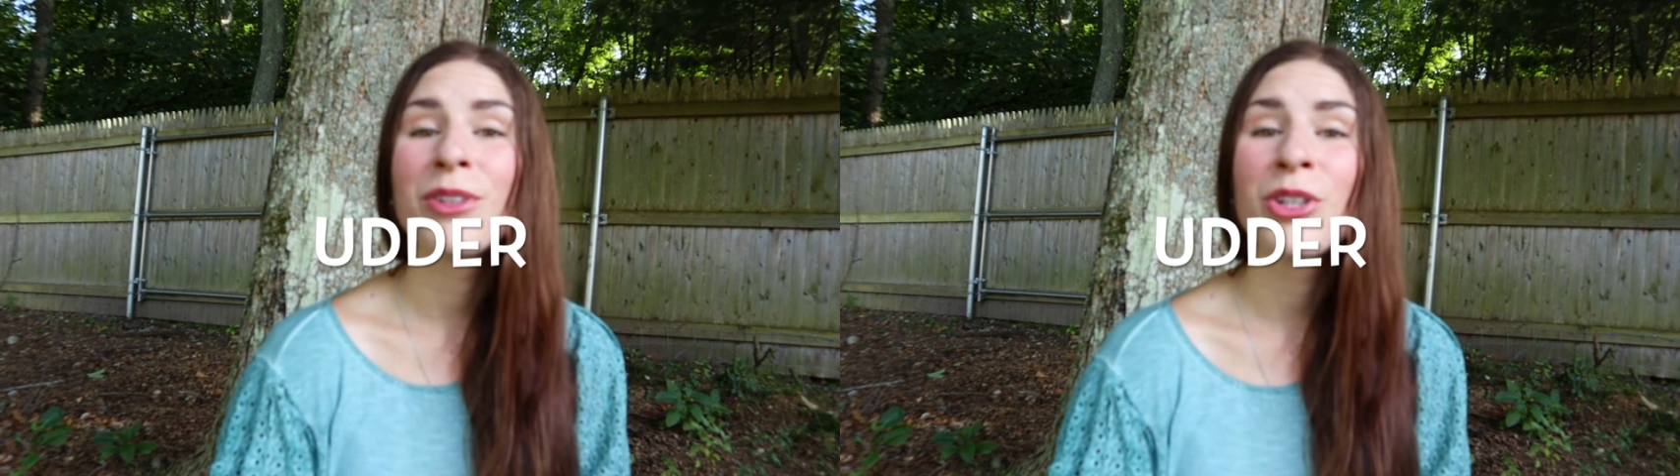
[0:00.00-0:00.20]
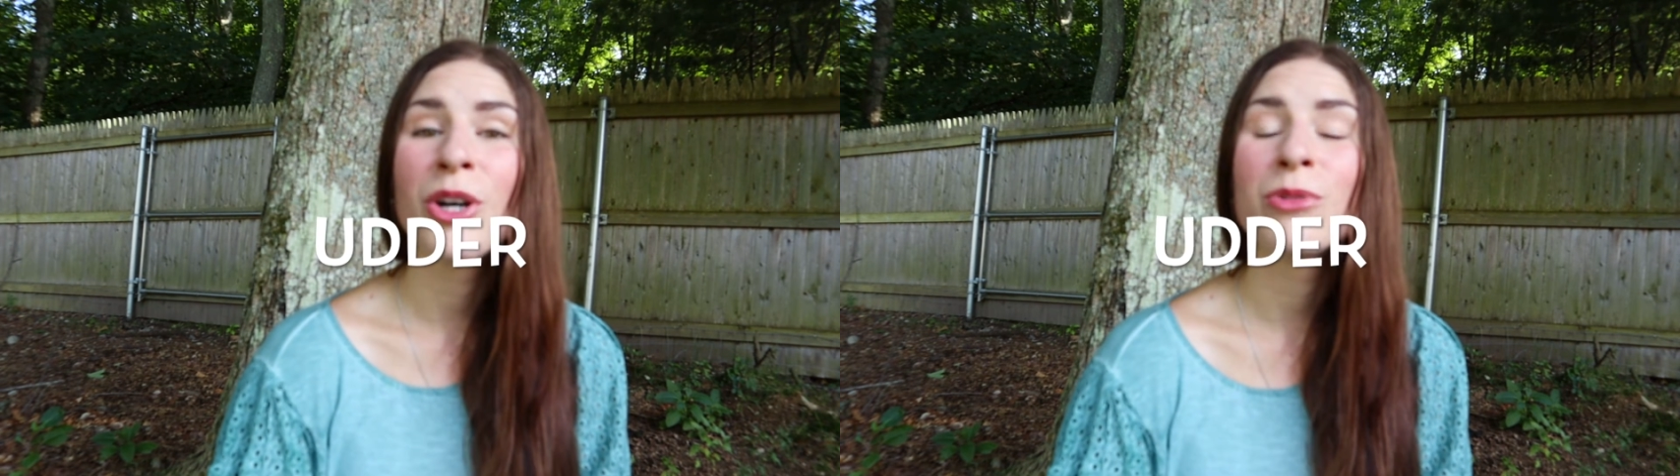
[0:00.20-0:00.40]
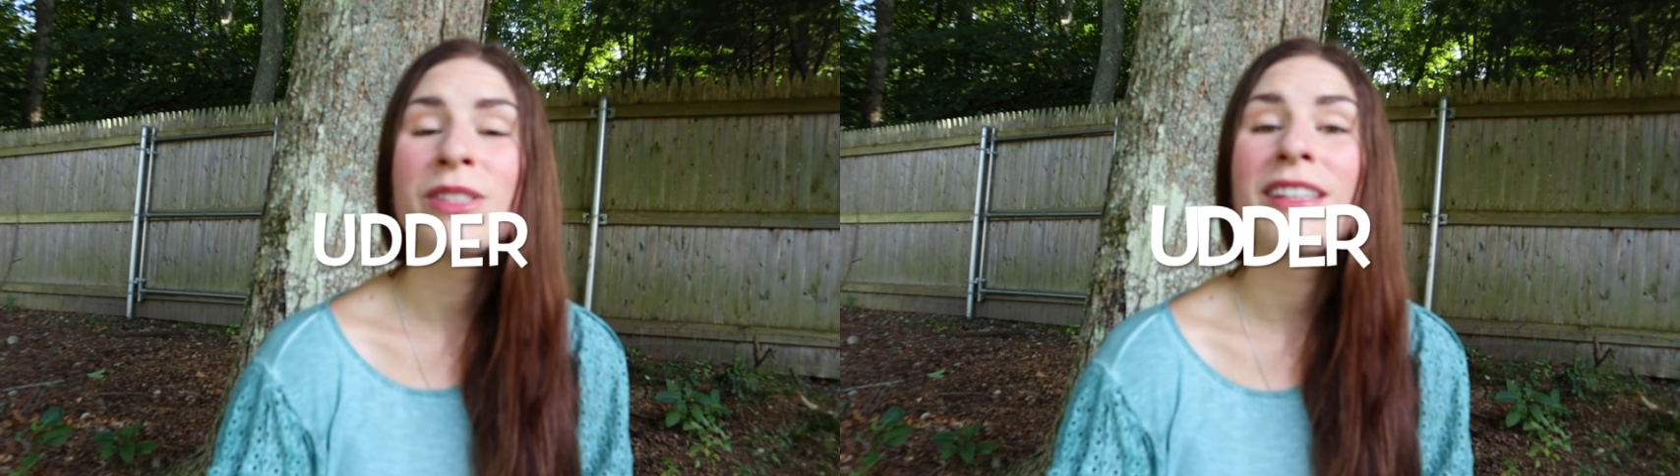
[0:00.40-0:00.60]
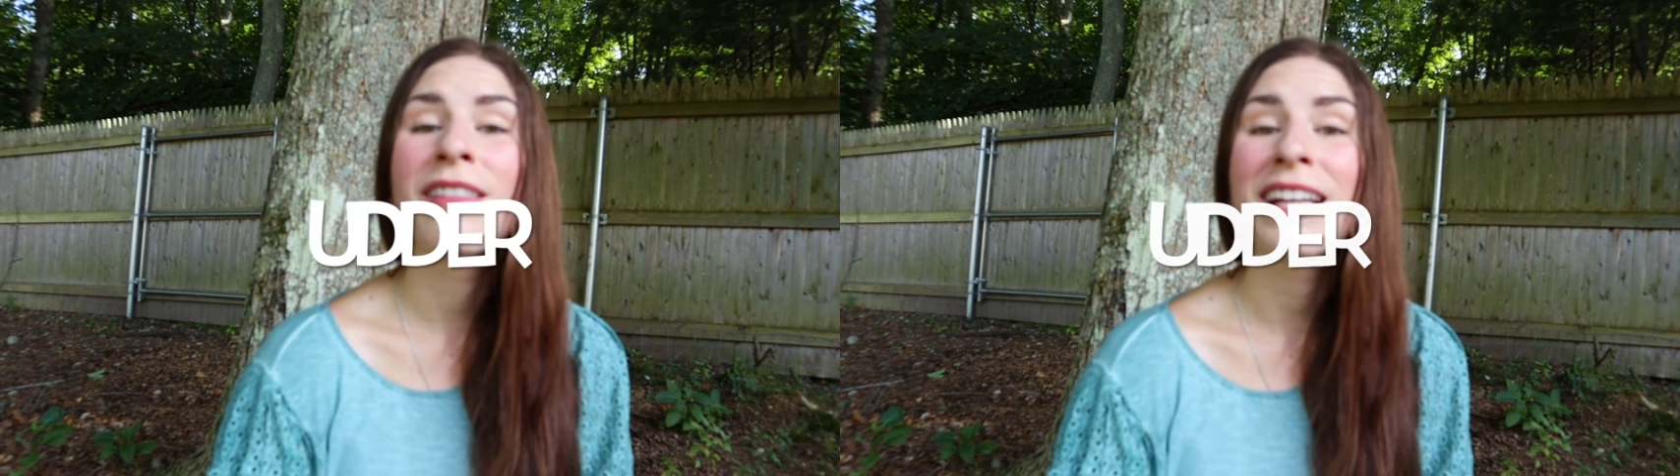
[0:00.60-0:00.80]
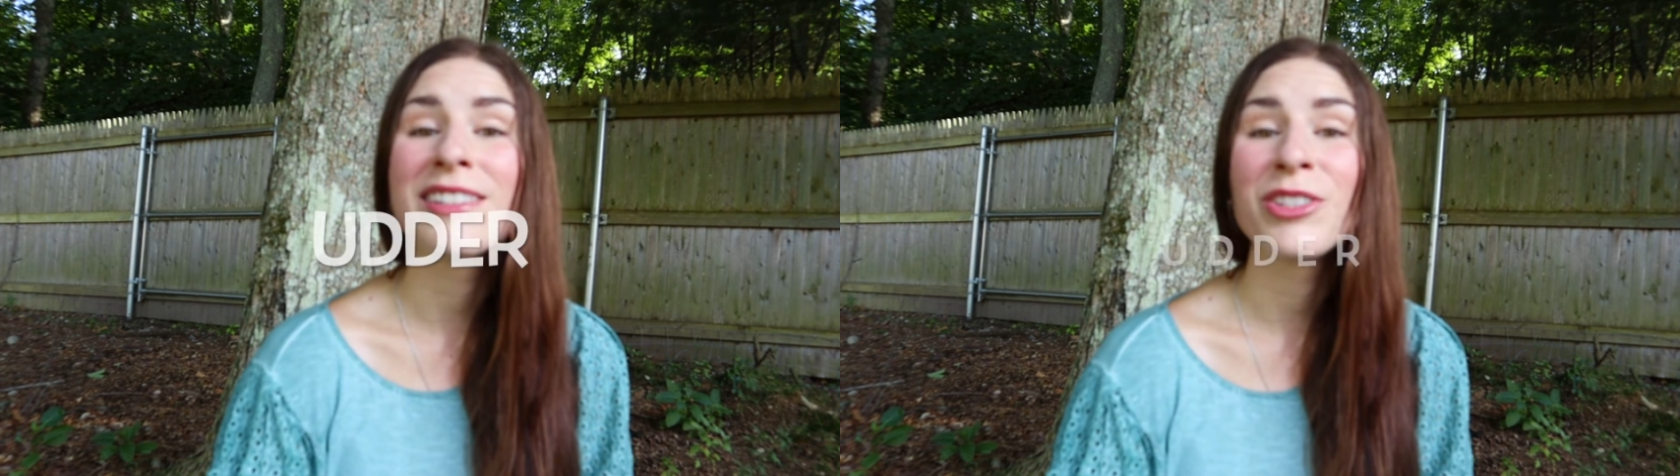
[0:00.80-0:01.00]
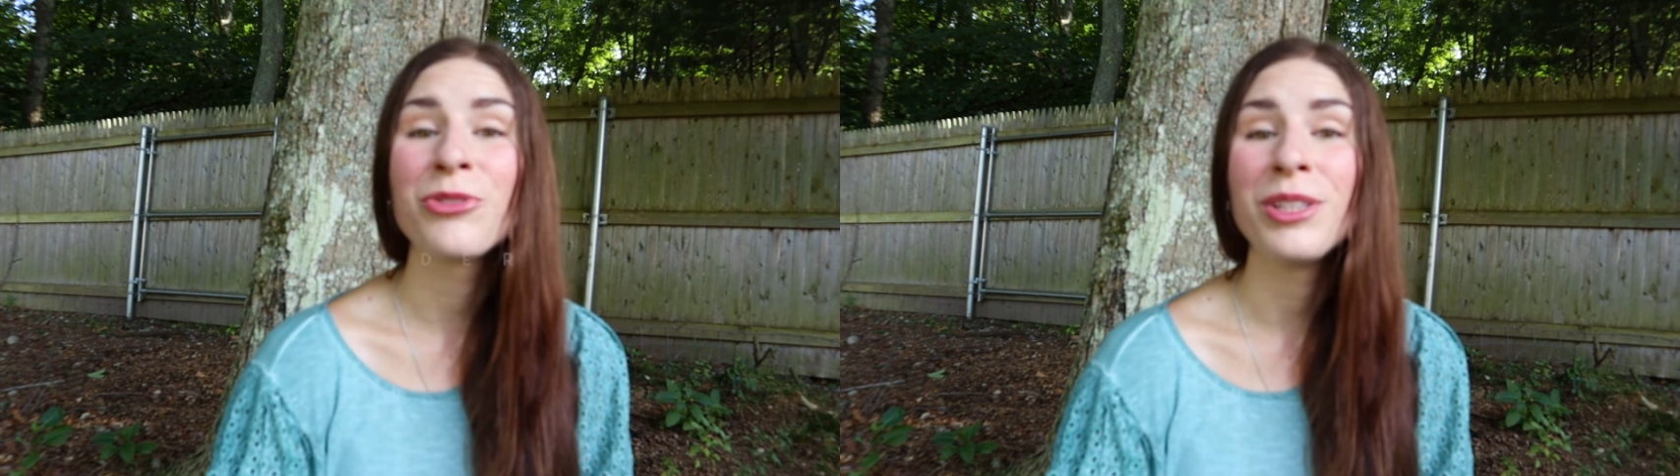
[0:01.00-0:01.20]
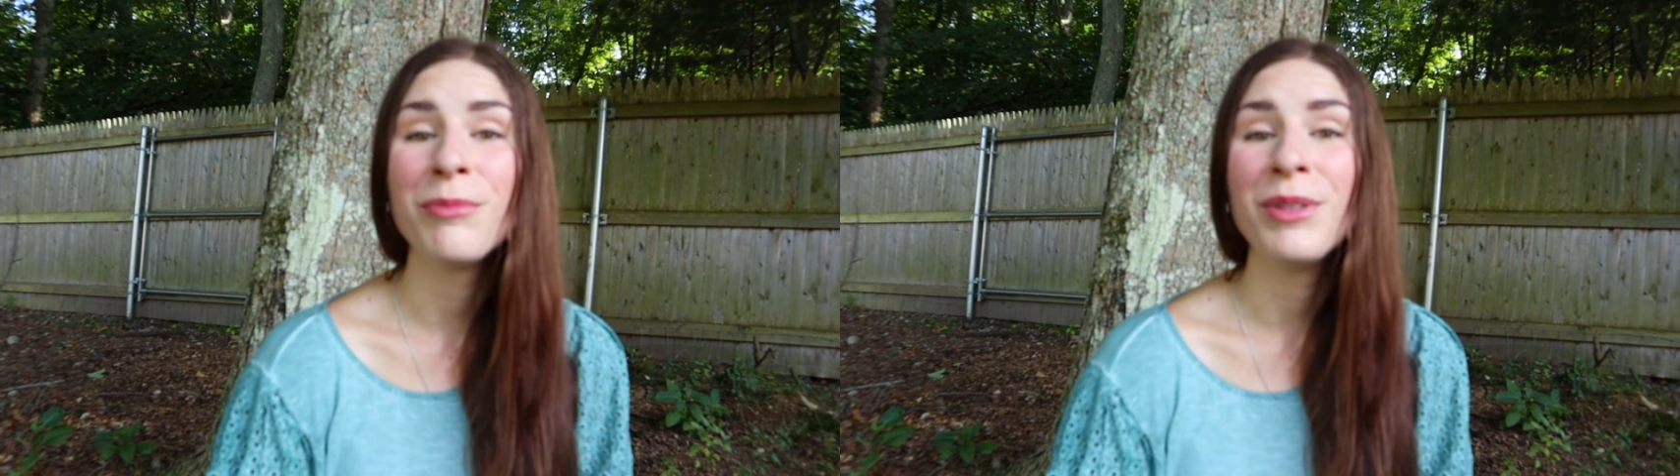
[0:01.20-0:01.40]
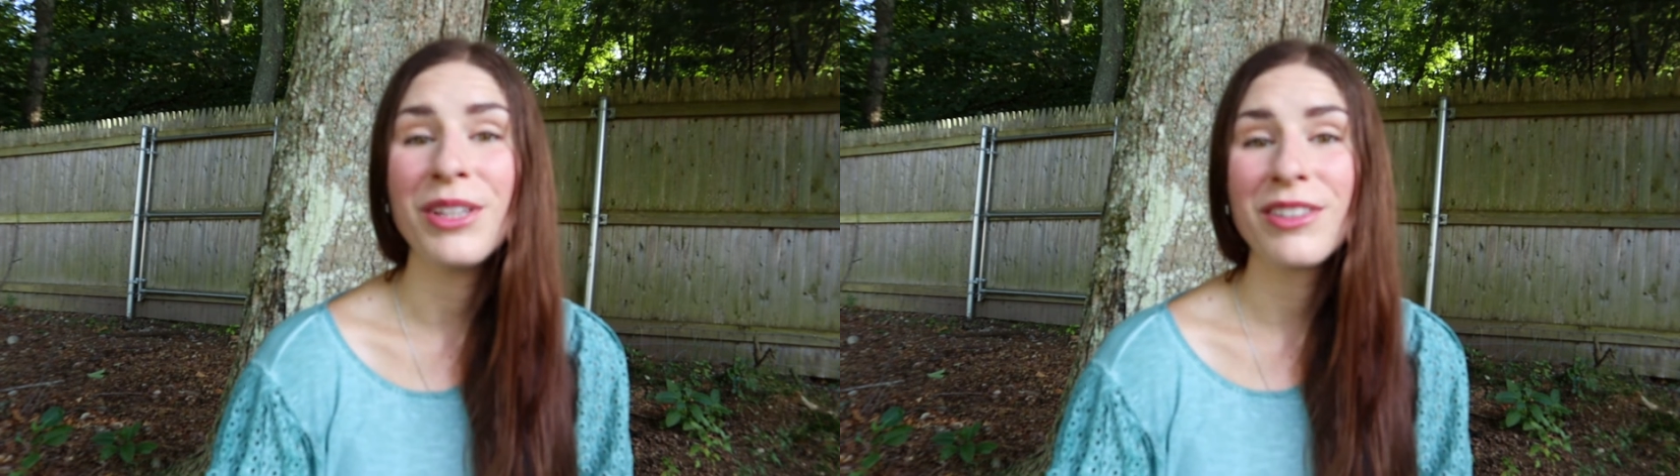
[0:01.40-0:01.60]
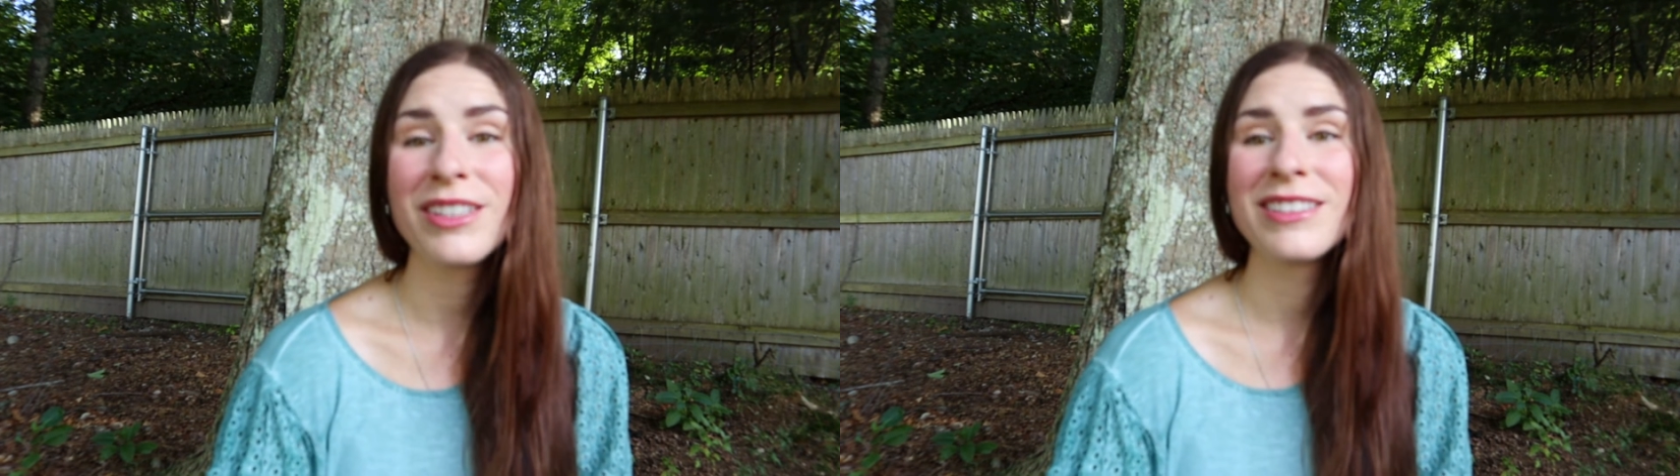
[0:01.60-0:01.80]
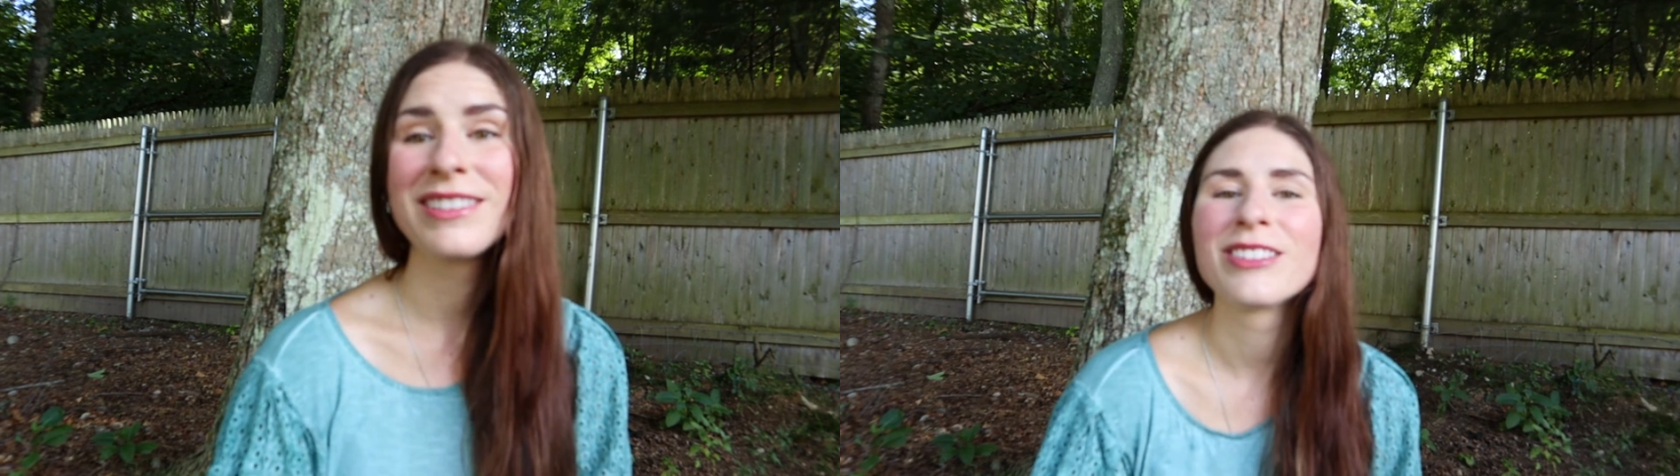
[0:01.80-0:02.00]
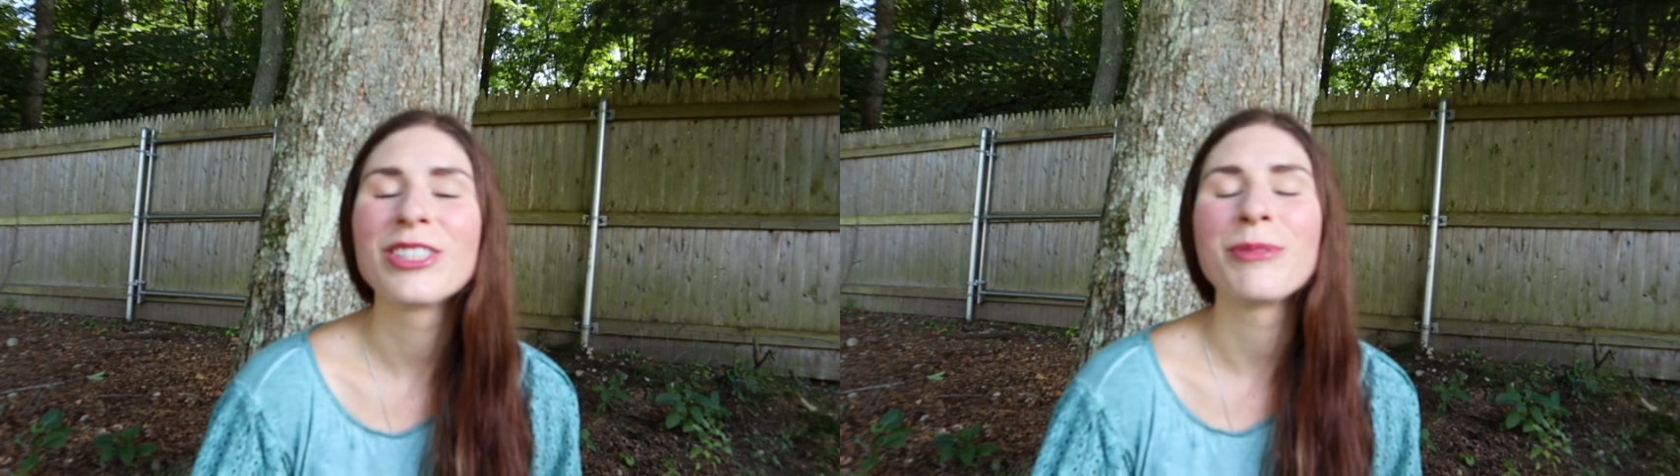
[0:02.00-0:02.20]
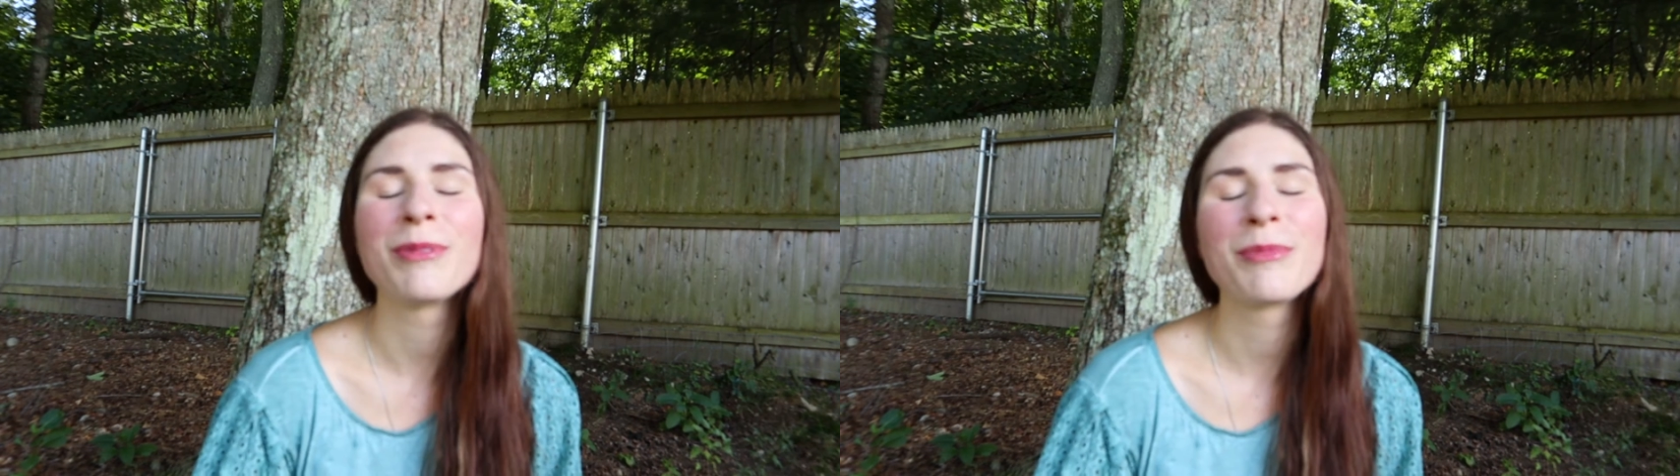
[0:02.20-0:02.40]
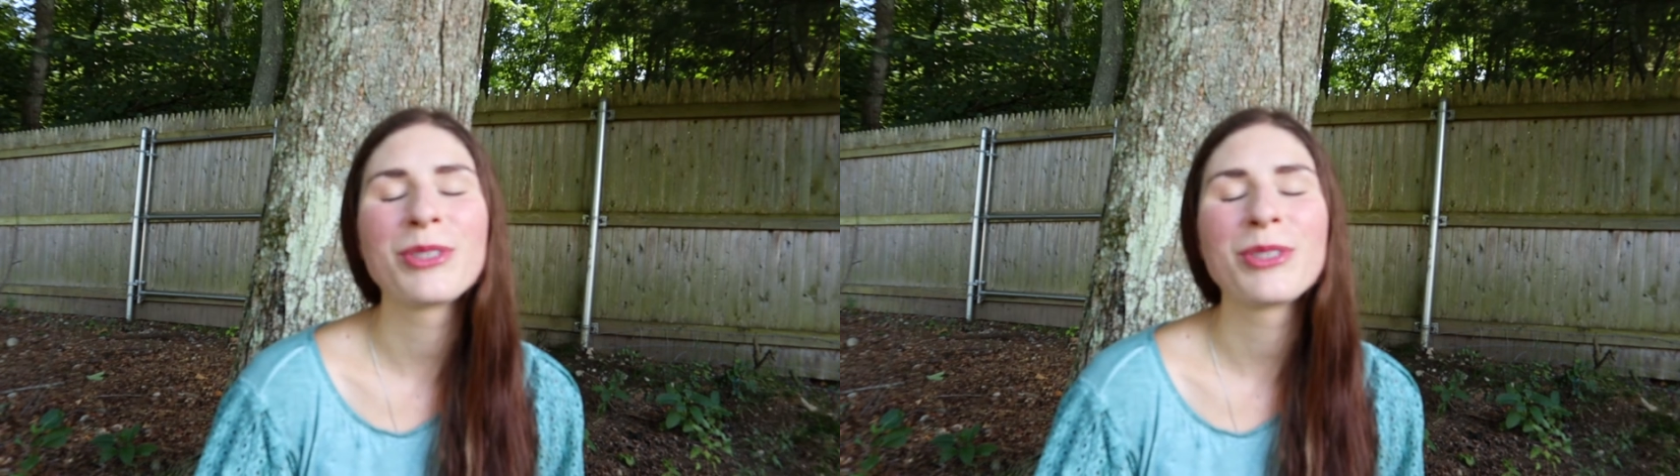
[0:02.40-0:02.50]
goats that secrete milk. Term number